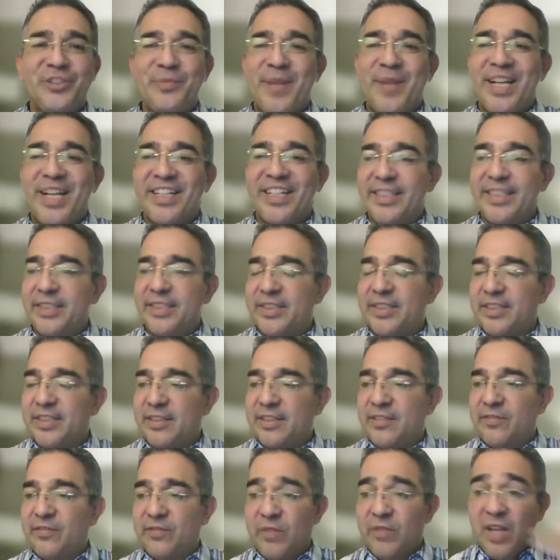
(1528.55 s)
you my list
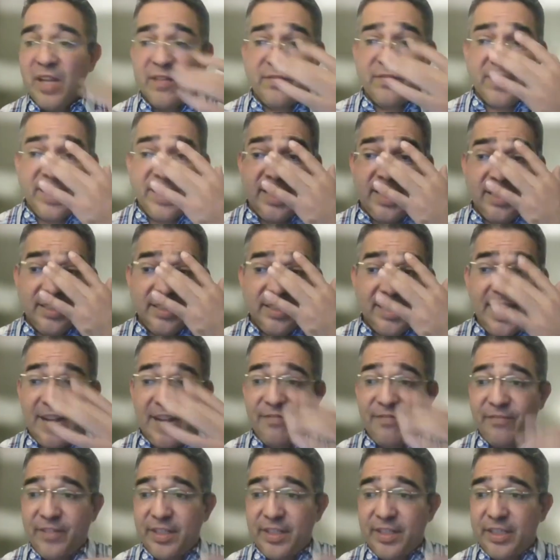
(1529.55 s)
of things that
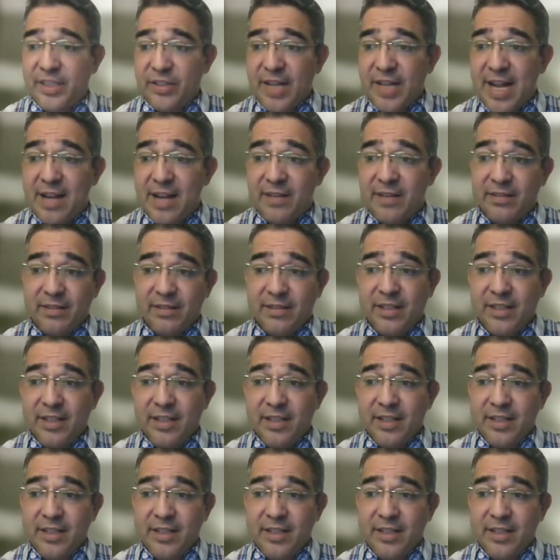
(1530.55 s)
I figured out.